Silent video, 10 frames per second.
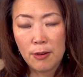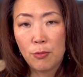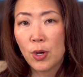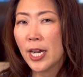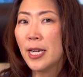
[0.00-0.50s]

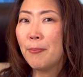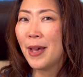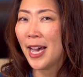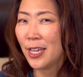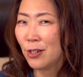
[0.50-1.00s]
what kind of
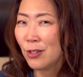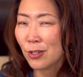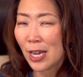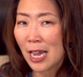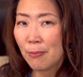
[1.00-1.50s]
patterns are
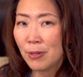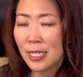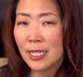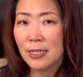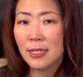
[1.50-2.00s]

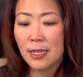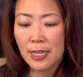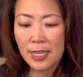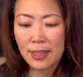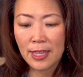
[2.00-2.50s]
happening
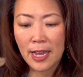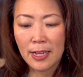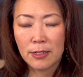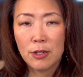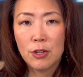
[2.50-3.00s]

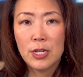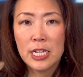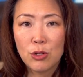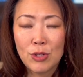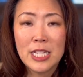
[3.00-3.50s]
that
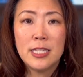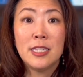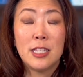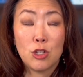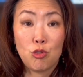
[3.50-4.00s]
increases
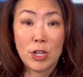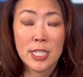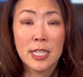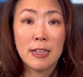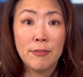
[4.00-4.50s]
the
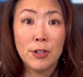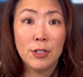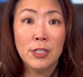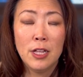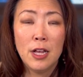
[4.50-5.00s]
stress level